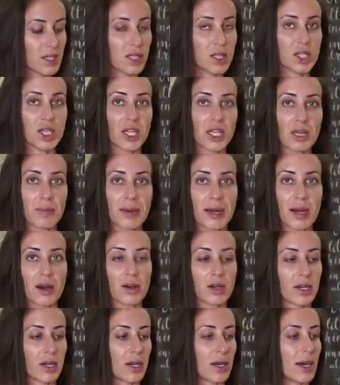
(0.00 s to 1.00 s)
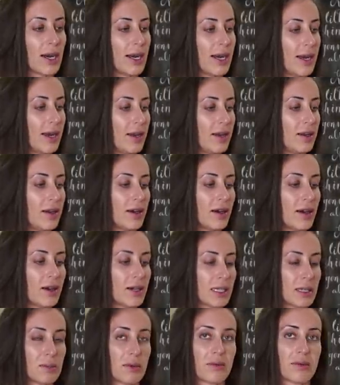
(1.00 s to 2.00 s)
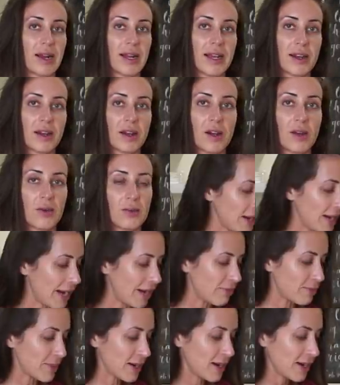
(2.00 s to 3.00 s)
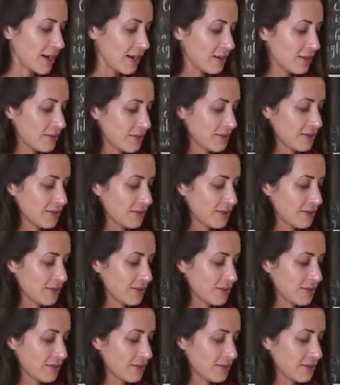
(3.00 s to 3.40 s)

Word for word: chili powder, and uh, some oregano. I have my